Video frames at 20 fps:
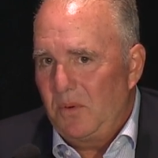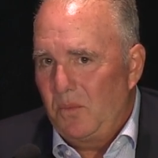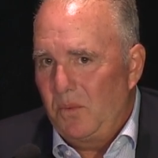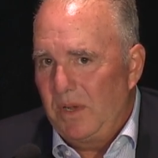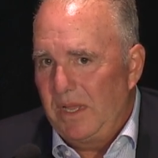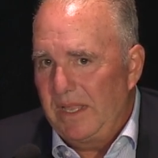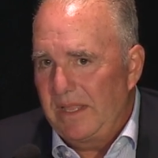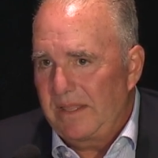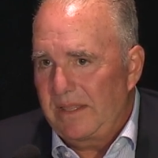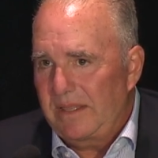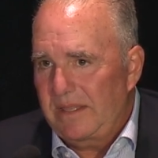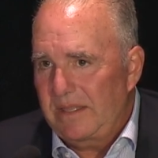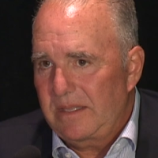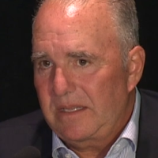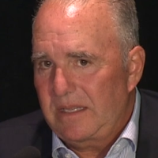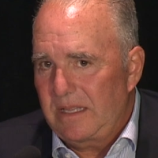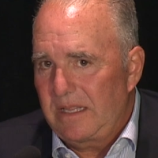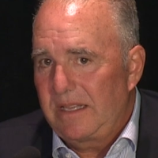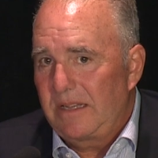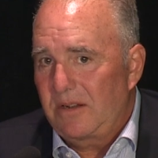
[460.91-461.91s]
with
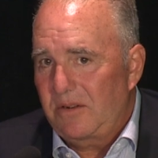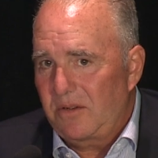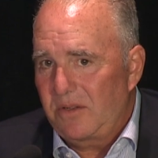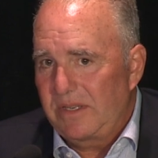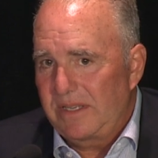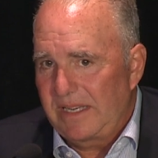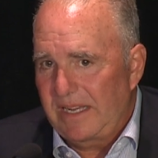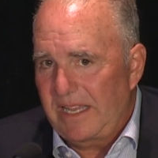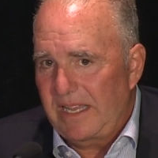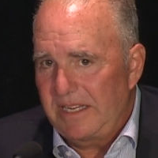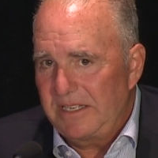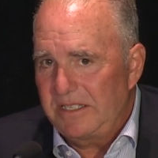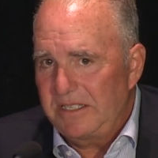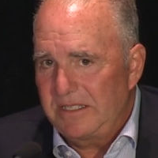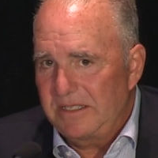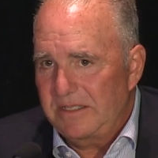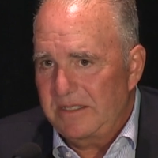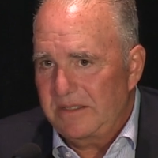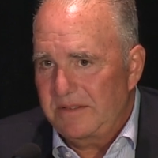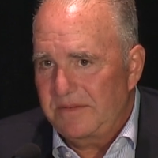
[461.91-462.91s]
clinical
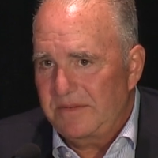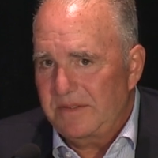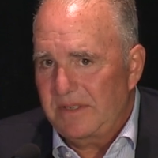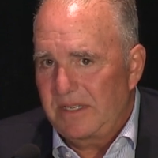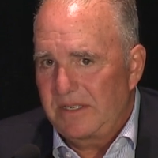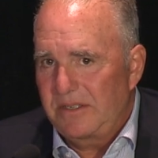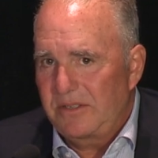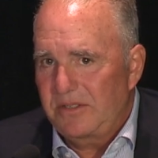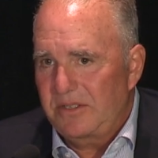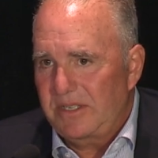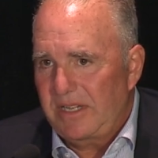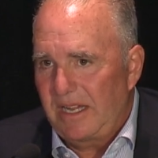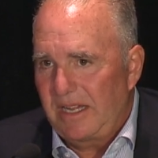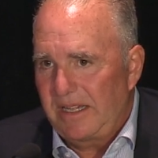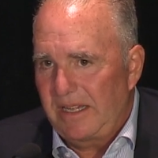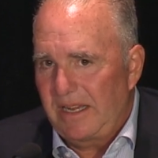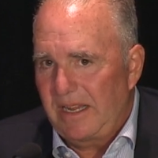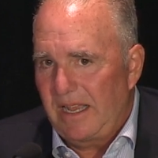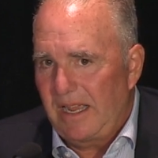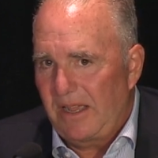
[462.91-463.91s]
indications of
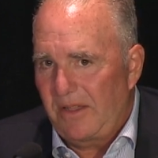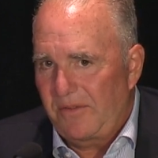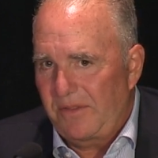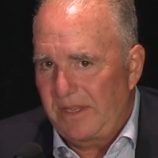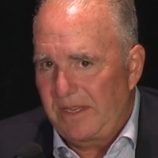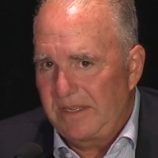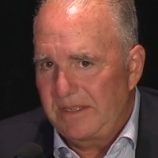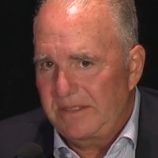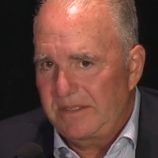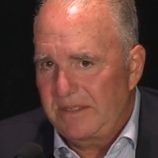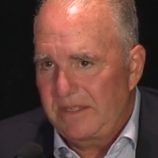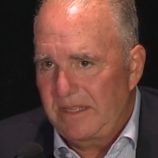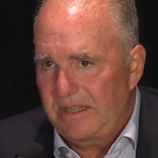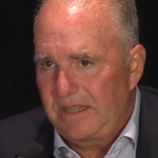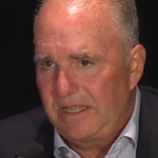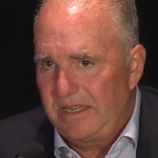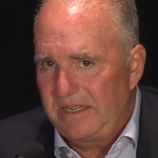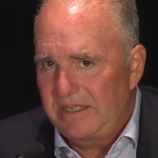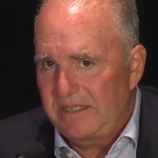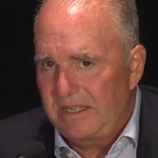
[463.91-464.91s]
understanding how these
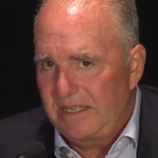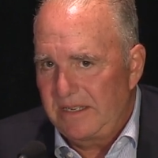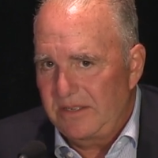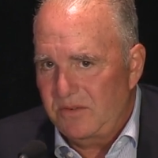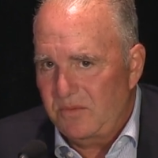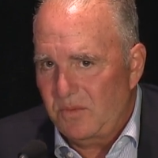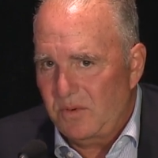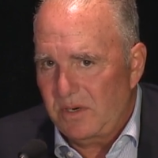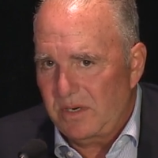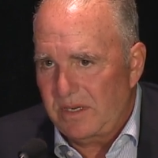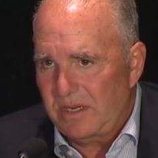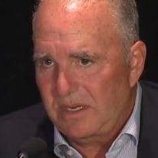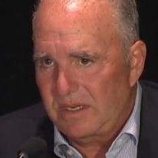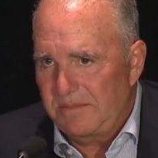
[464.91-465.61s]
these things work.